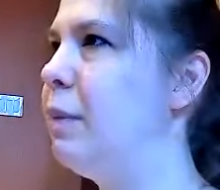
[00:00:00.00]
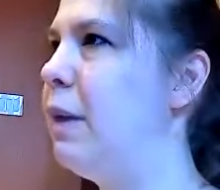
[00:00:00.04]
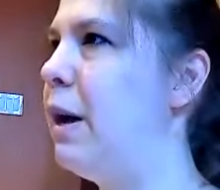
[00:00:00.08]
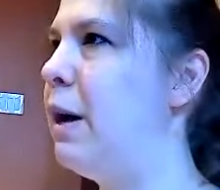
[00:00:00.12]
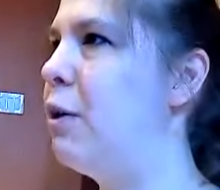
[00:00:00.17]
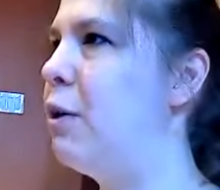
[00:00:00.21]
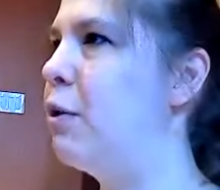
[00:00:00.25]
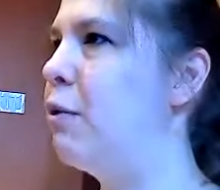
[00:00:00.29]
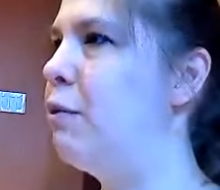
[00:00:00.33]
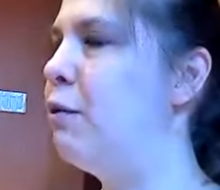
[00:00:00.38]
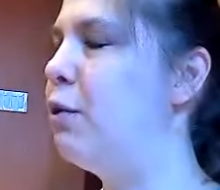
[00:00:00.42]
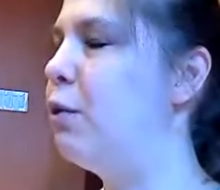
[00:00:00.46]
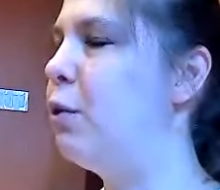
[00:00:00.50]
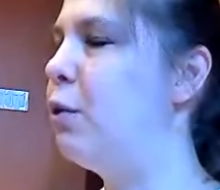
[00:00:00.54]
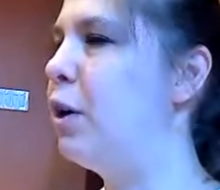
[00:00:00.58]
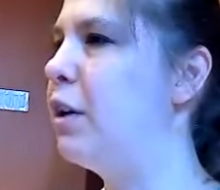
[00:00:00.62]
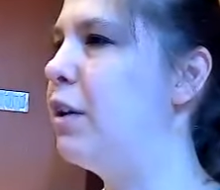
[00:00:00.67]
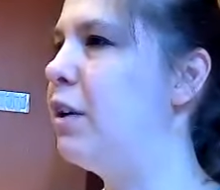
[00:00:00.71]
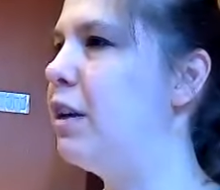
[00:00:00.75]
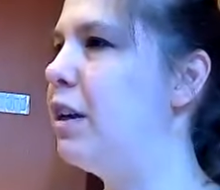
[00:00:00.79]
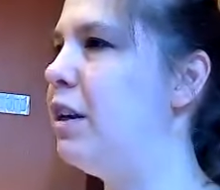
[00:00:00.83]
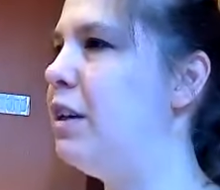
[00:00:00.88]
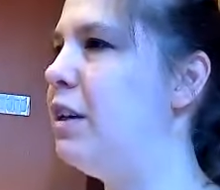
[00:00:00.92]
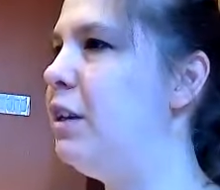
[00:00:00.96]
power of
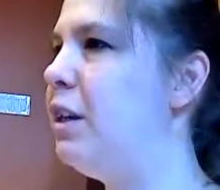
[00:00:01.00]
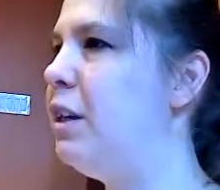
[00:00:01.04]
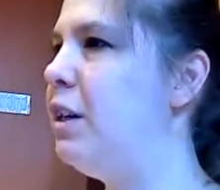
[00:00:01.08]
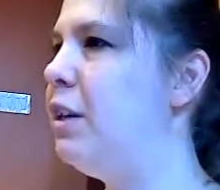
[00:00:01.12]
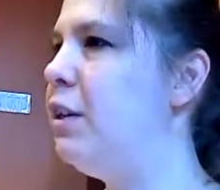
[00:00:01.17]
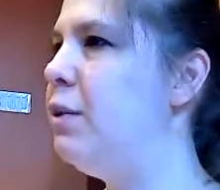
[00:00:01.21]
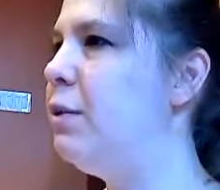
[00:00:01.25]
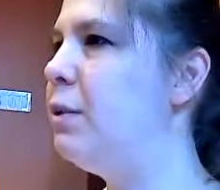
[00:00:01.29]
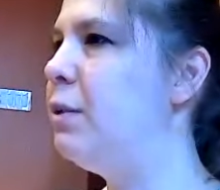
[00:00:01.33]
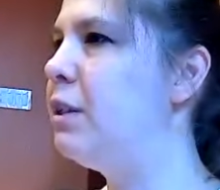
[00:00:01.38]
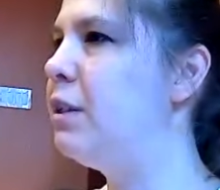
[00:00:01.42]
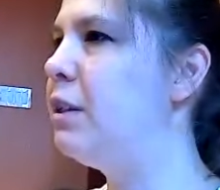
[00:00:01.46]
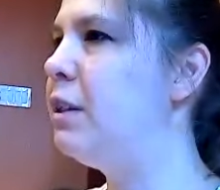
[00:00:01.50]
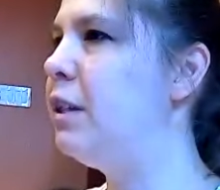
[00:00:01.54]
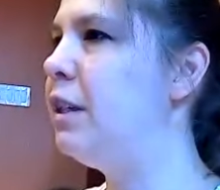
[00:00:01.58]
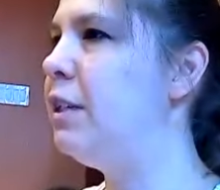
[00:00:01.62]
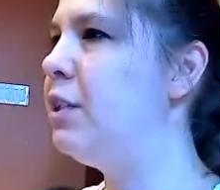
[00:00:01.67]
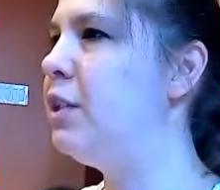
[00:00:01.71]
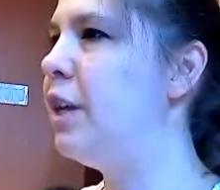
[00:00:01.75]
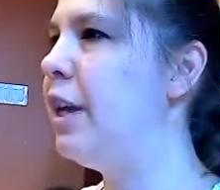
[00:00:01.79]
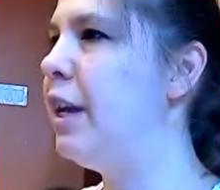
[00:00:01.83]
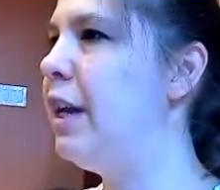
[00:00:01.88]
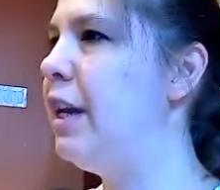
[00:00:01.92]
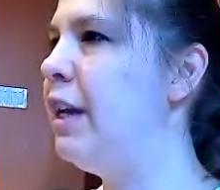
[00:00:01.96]
Durga to
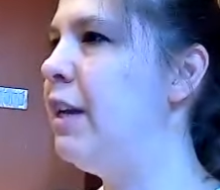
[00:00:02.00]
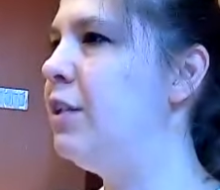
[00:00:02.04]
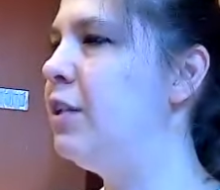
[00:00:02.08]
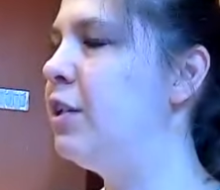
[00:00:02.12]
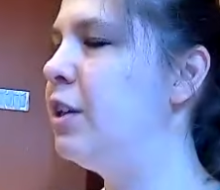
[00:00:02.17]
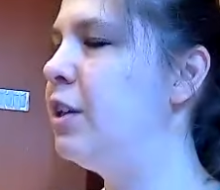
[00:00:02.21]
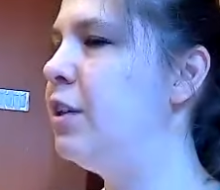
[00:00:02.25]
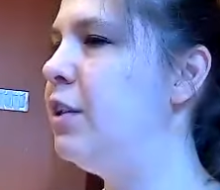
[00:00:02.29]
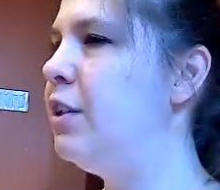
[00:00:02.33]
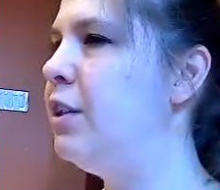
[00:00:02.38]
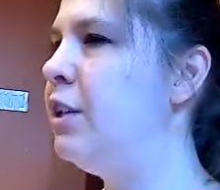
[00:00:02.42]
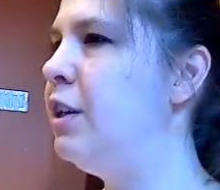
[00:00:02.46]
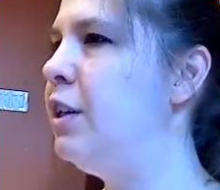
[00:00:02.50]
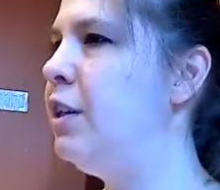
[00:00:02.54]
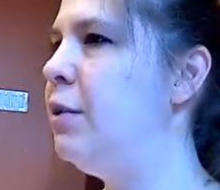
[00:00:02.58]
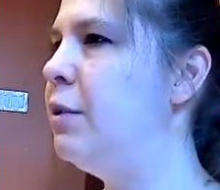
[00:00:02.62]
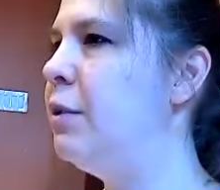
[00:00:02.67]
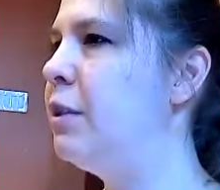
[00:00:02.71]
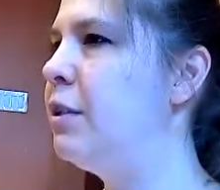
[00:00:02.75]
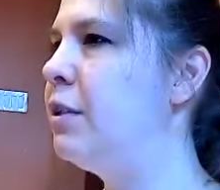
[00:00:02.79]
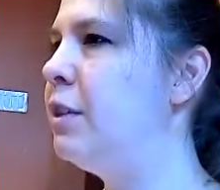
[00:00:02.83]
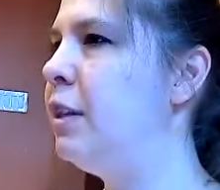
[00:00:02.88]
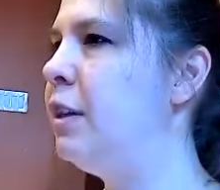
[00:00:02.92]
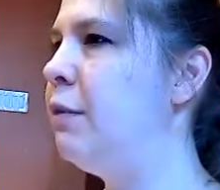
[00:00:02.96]
continuously change,
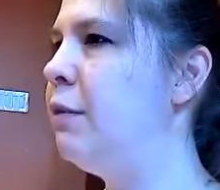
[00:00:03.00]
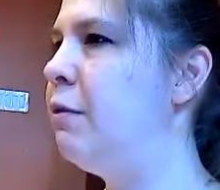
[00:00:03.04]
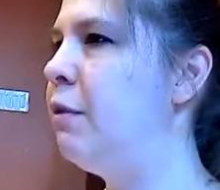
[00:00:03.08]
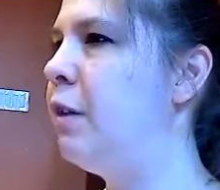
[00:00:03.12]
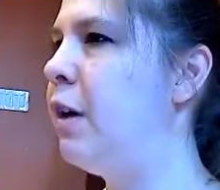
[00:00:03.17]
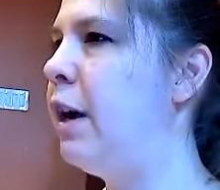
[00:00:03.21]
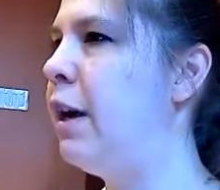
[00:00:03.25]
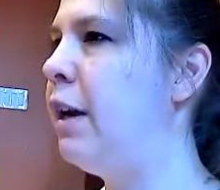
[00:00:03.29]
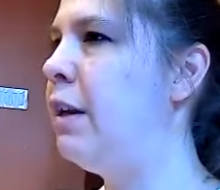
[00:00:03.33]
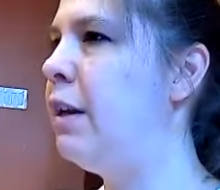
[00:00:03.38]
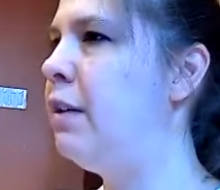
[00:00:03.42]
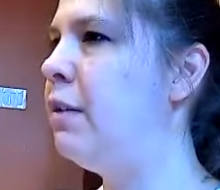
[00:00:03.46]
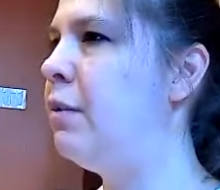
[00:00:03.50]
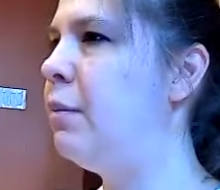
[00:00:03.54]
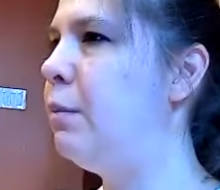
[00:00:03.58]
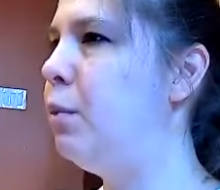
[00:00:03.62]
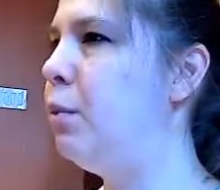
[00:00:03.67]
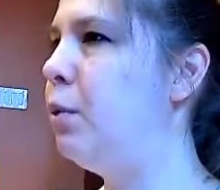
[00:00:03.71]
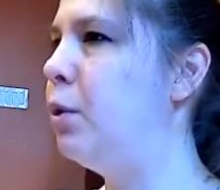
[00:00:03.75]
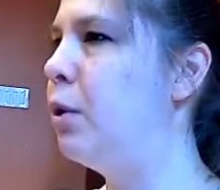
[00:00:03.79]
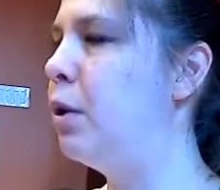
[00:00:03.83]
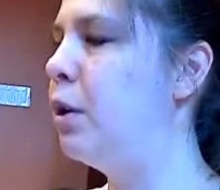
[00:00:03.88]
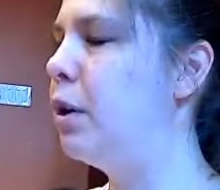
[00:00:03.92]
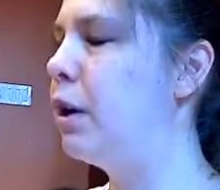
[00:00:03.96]
continuously find
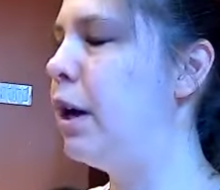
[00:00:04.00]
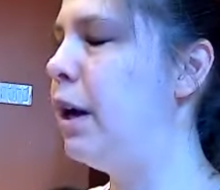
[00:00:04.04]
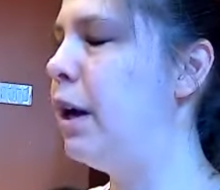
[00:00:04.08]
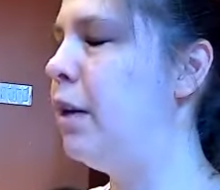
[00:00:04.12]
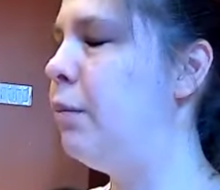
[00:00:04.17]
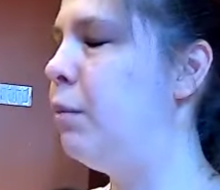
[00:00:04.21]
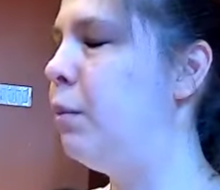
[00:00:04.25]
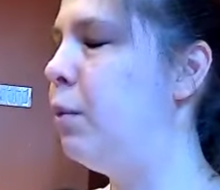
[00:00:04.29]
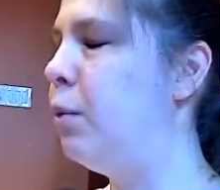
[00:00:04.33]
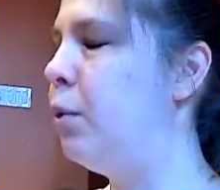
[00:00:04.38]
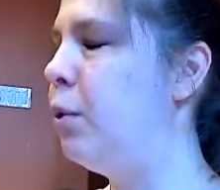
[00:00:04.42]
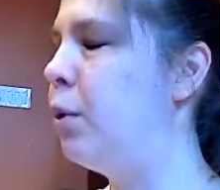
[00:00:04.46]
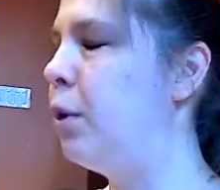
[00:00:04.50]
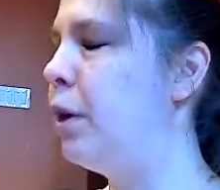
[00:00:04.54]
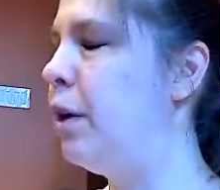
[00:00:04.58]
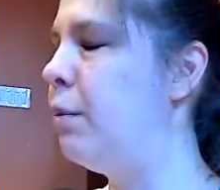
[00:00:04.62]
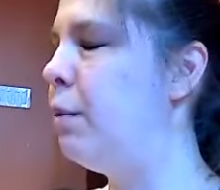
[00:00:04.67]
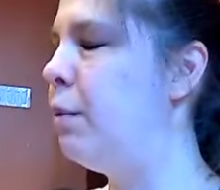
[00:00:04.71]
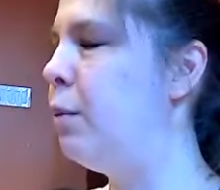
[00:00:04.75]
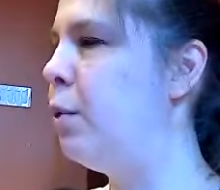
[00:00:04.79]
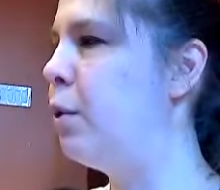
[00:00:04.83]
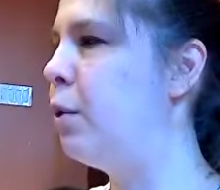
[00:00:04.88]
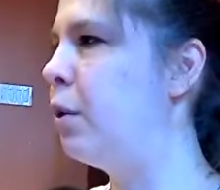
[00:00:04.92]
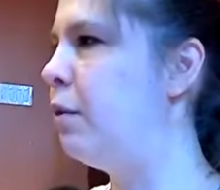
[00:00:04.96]
more and more
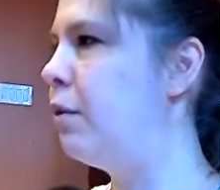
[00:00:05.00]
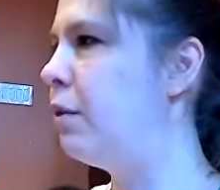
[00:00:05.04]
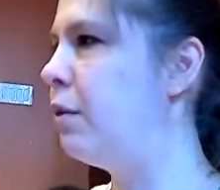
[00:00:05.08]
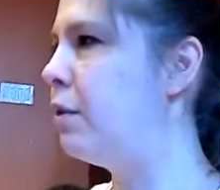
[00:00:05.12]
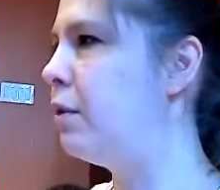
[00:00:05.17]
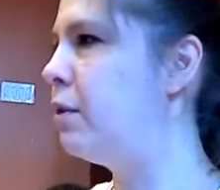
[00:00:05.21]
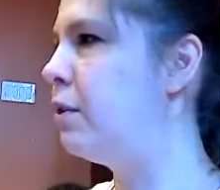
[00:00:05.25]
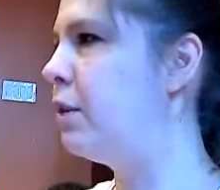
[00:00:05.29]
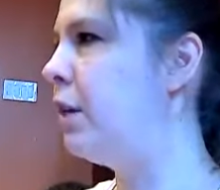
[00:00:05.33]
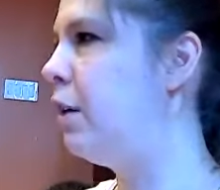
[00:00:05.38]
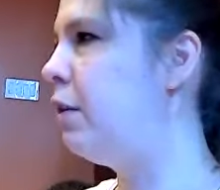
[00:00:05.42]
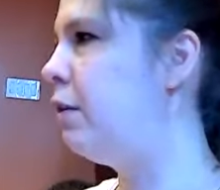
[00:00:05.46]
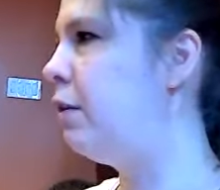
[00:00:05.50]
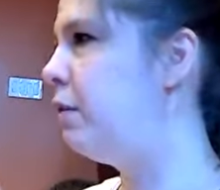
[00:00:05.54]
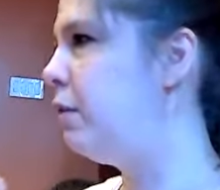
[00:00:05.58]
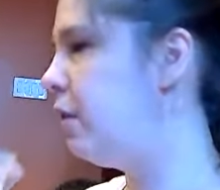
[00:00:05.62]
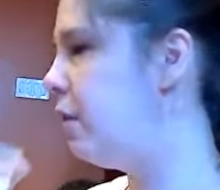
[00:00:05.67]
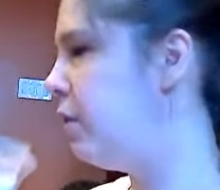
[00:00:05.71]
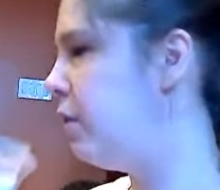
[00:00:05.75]
and more of yourself.